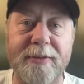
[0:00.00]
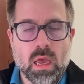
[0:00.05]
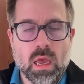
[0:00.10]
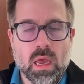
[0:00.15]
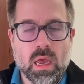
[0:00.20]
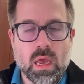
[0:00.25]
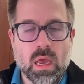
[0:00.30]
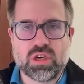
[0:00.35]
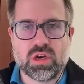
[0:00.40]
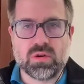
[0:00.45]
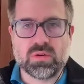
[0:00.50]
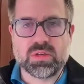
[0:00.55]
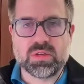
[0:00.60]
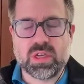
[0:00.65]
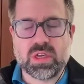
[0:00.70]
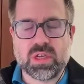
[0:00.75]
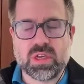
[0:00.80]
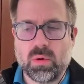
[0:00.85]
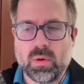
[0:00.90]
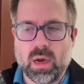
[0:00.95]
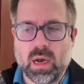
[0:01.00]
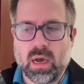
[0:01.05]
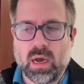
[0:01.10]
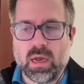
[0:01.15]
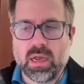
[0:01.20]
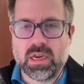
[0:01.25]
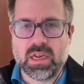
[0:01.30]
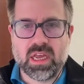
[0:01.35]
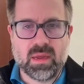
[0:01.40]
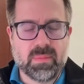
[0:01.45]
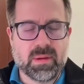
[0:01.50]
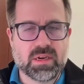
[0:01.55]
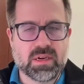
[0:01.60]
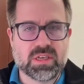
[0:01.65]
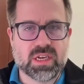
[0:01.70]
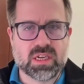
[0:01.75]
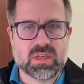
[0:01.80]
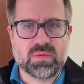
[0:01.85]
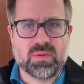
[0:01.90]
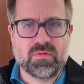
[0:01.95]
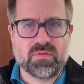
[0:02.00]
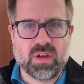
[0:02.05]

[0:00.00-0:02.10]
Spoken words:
Yeah, sure. So in Geekbench 6,